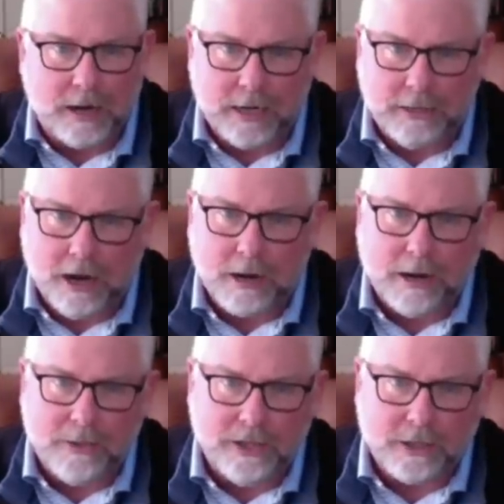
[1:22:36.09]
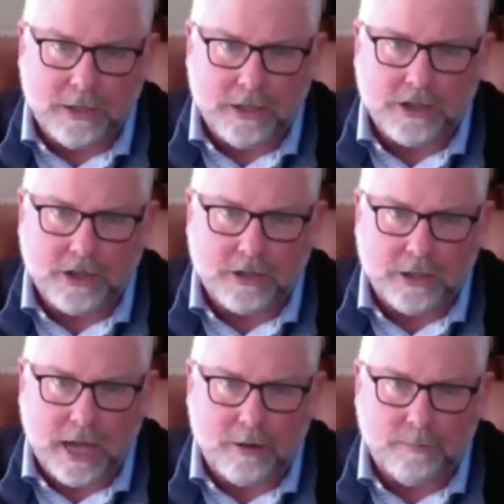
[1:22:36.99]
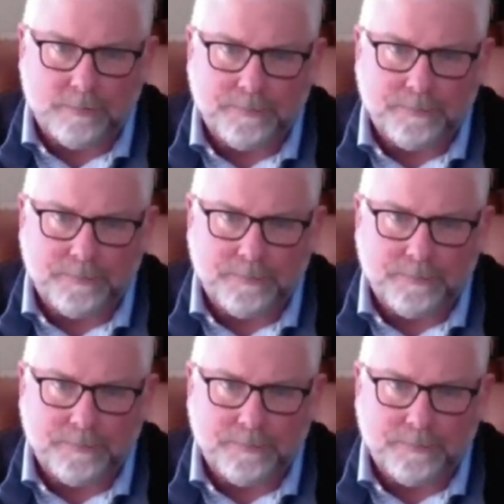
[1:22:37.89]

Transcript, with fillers: and I talk about this in this year's letter.